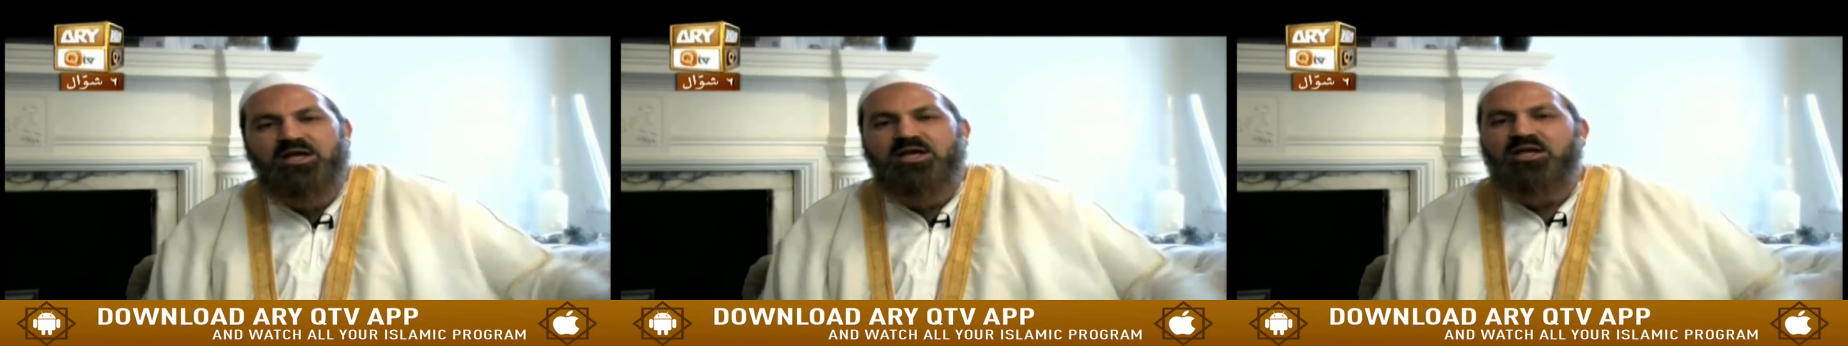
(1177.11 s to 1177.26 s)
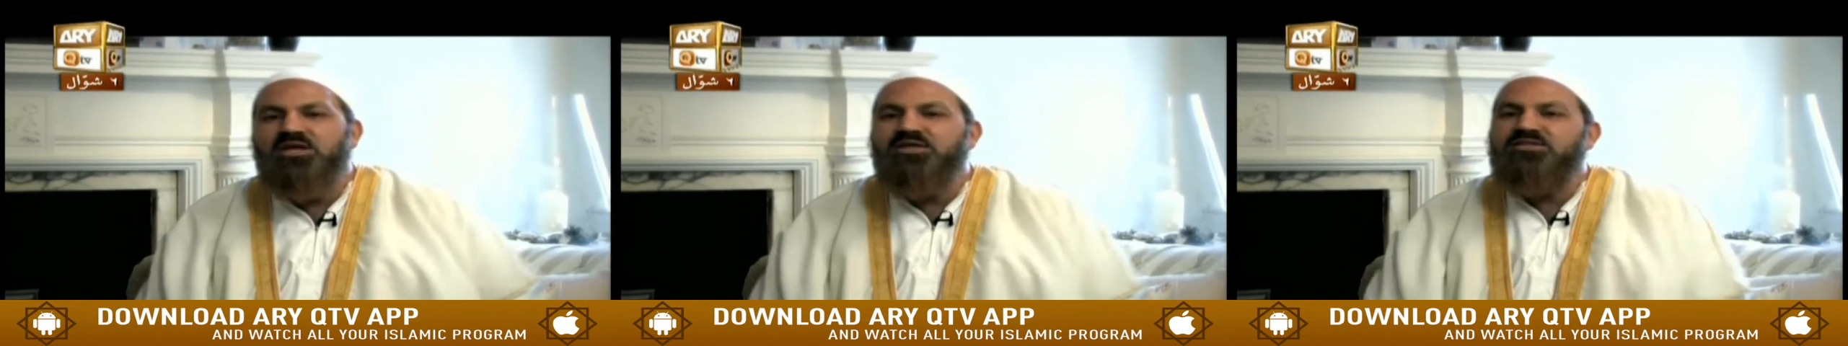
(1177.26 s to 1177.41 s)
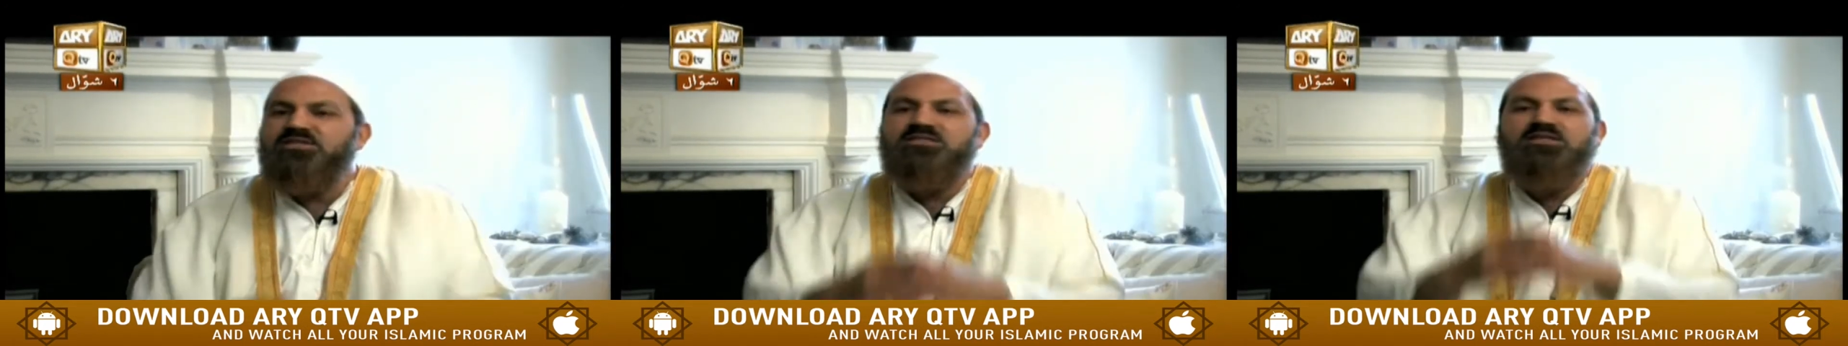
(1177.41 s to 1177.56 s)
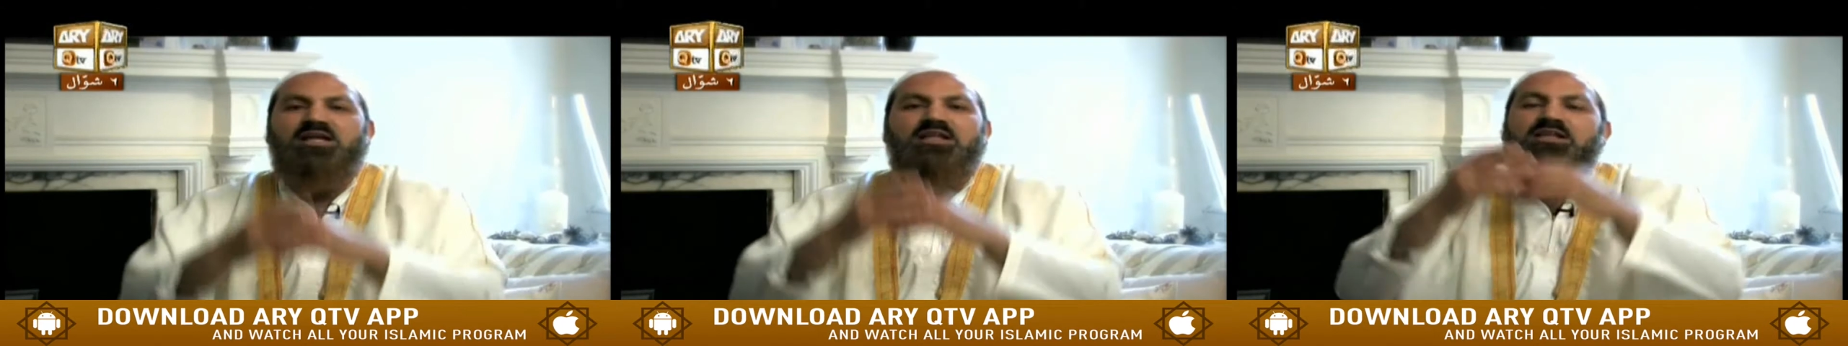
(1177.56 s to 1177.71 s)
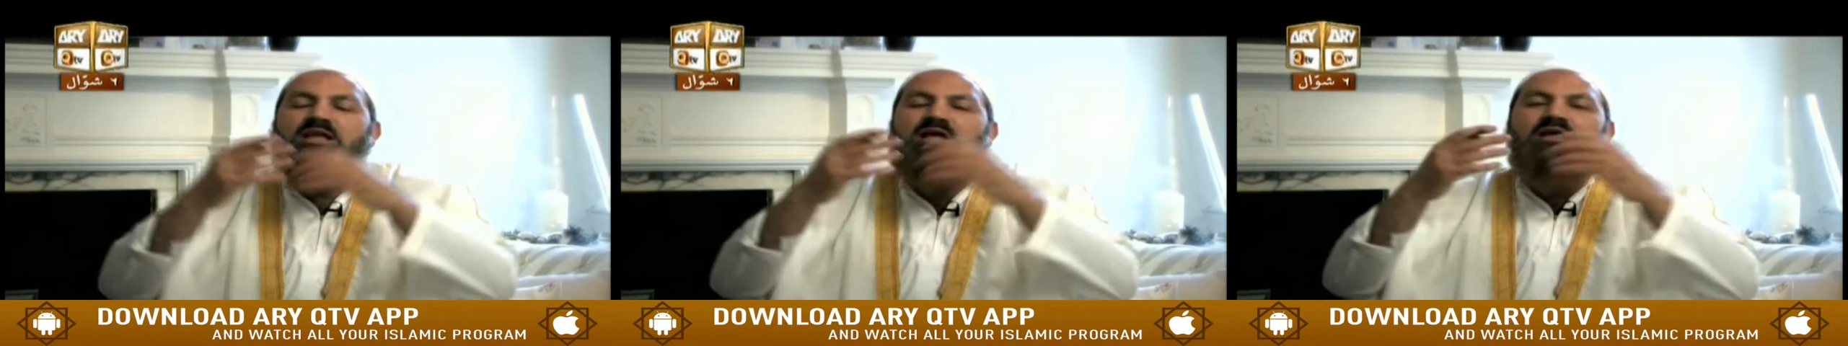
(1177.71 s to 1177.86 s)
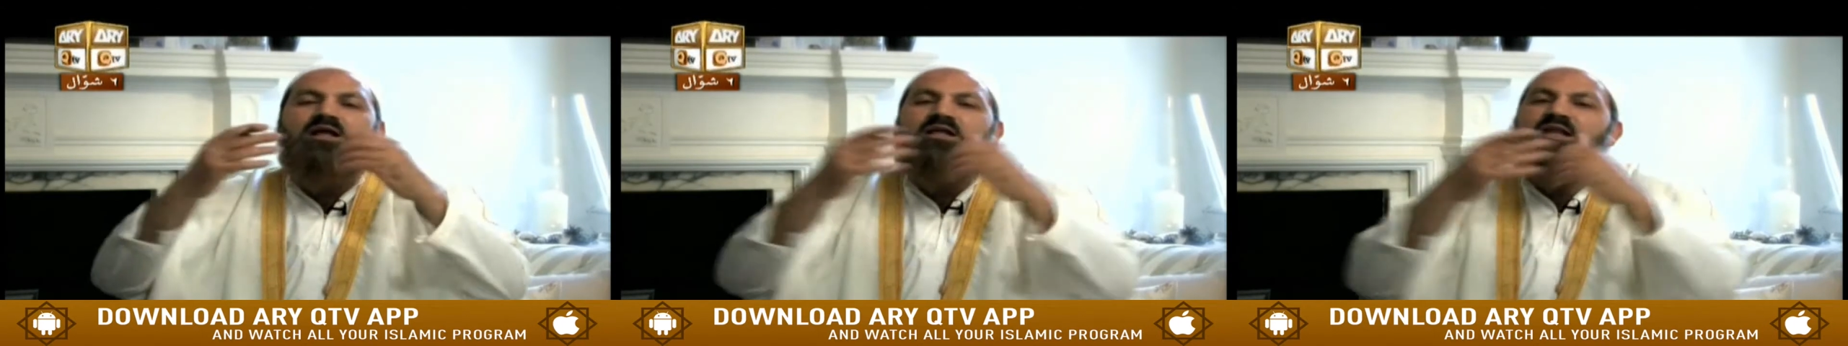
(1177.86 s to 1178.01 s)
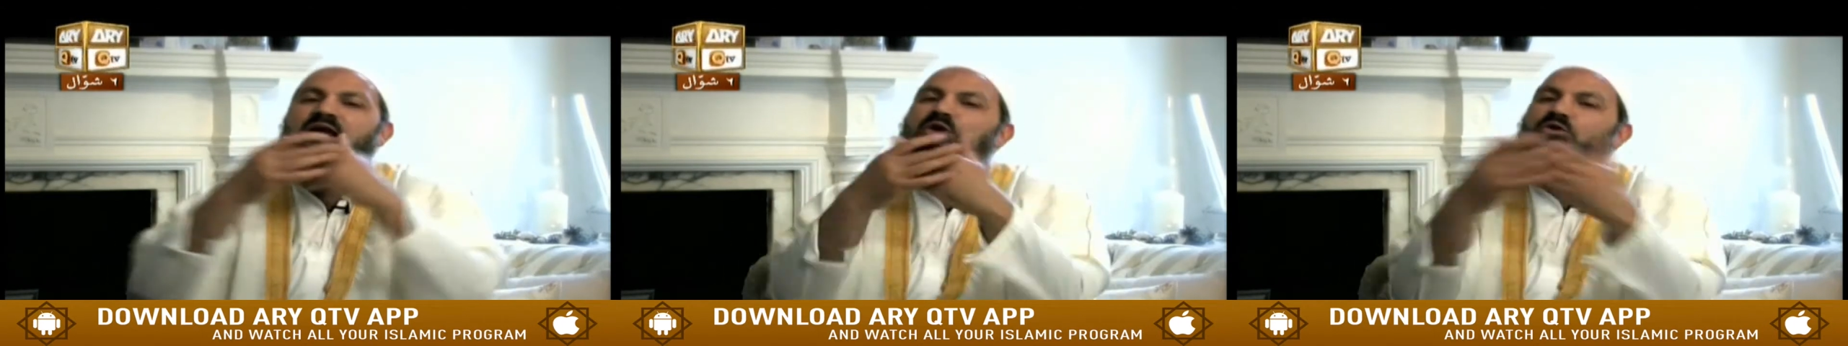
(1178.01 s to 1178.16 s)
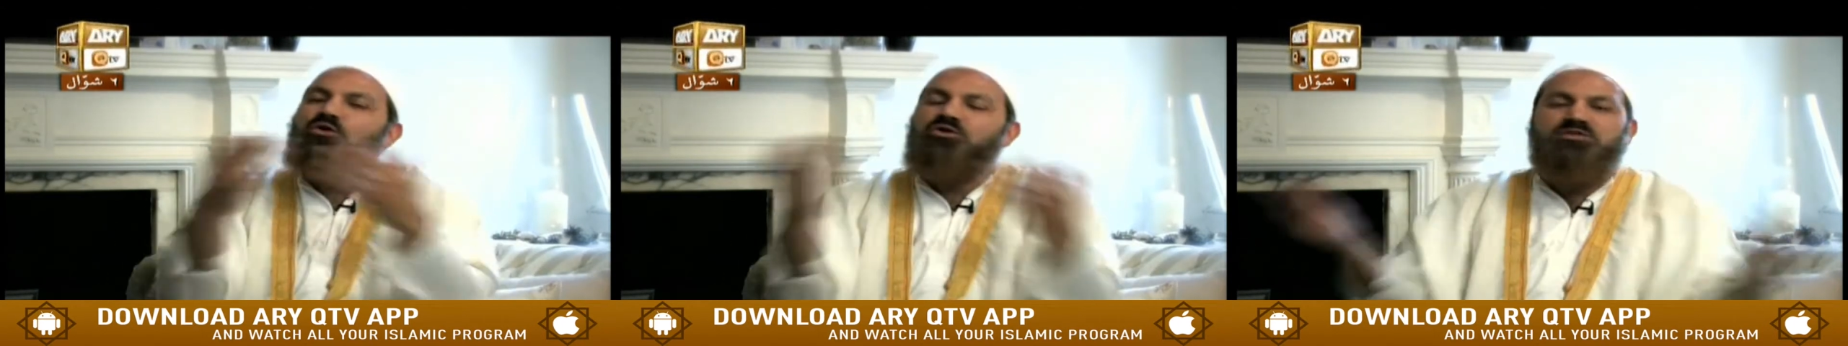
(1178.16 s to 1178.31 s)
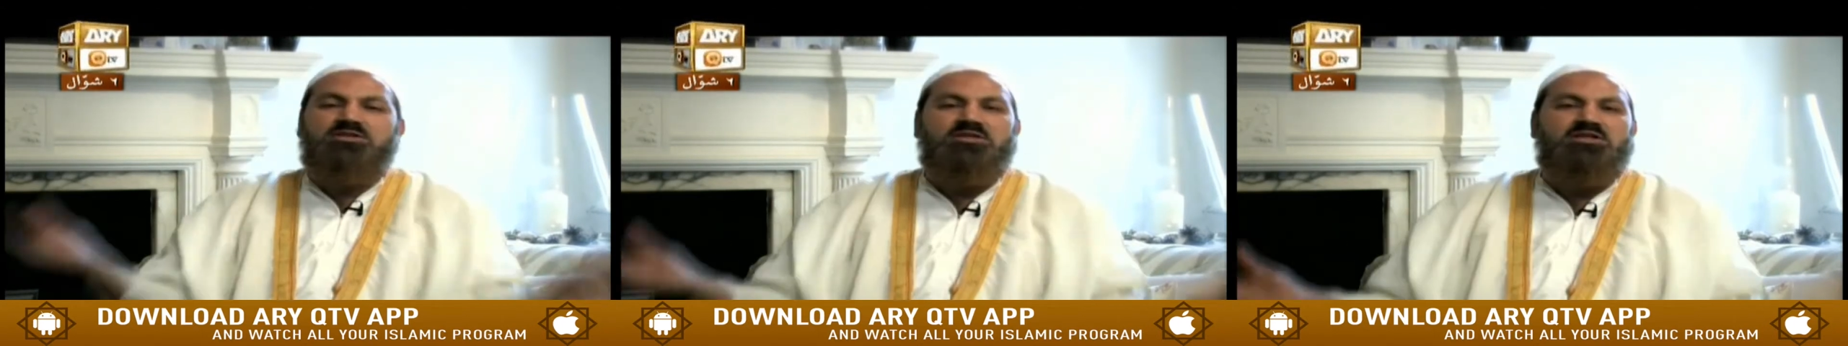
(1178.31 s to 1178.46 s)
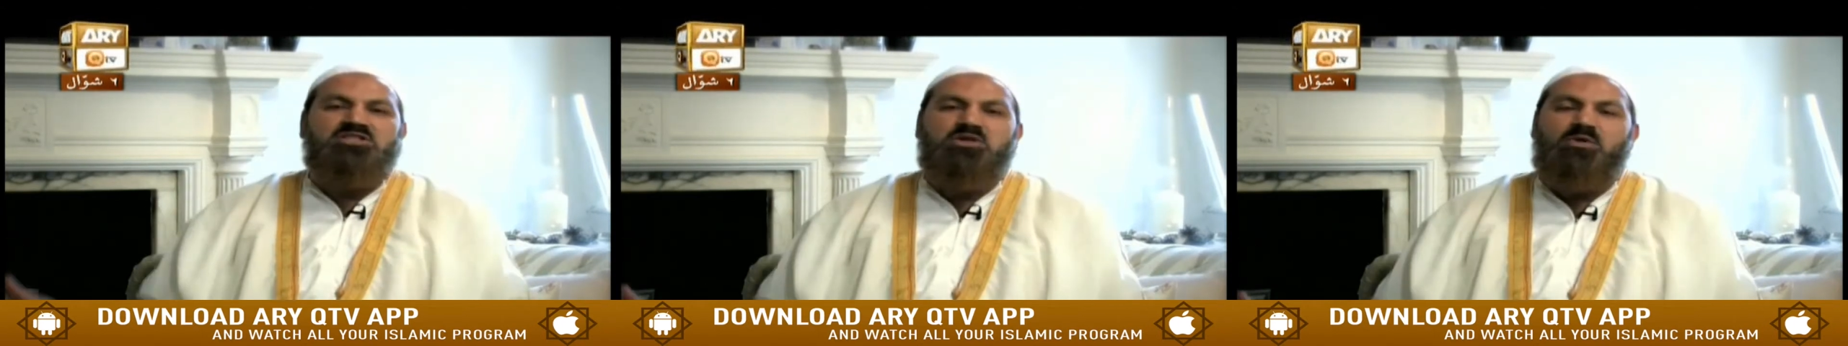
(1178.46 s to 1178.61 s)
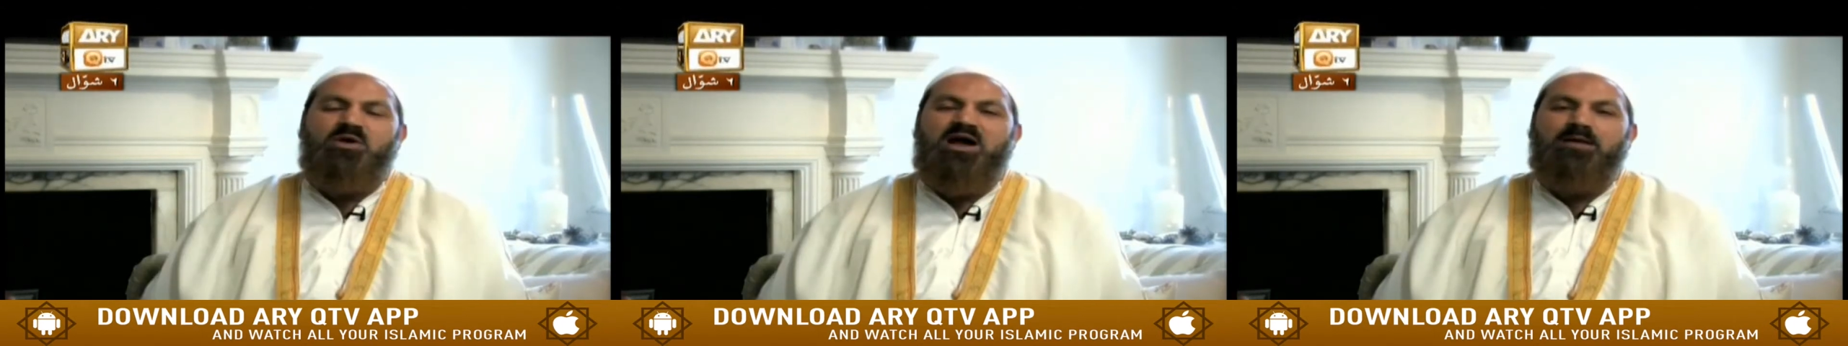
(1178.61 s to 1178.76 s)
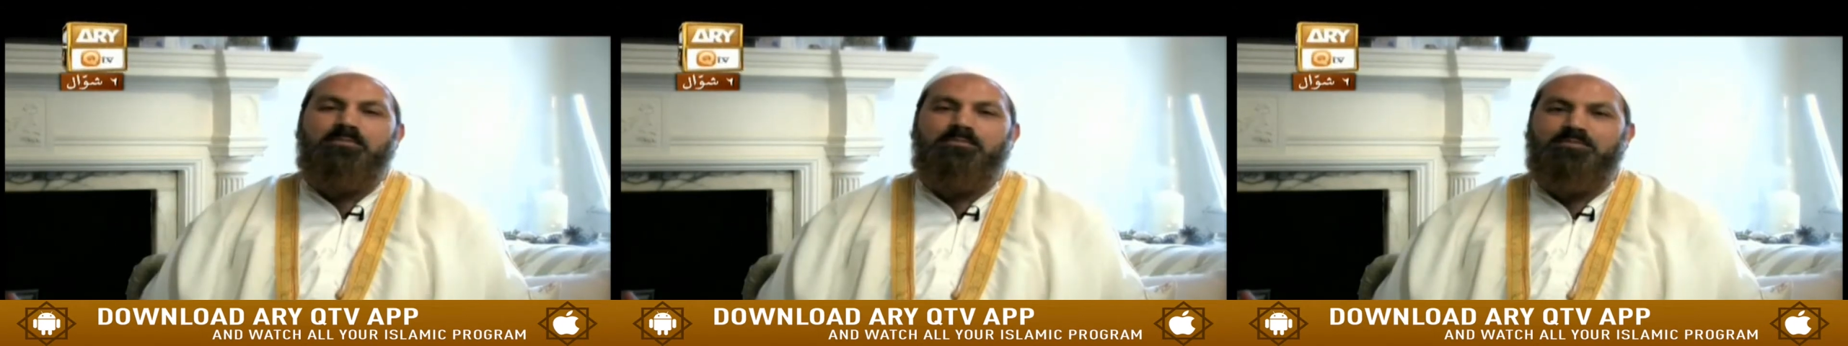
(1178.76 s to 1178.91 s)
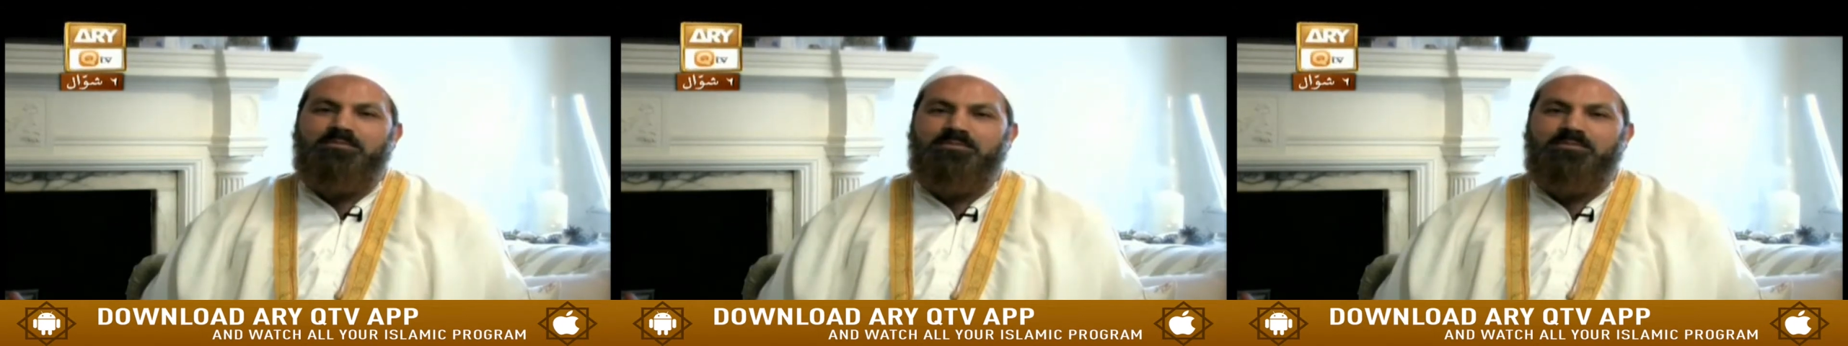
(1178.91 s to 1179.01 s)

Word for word: He says, la uhsin al-jawab.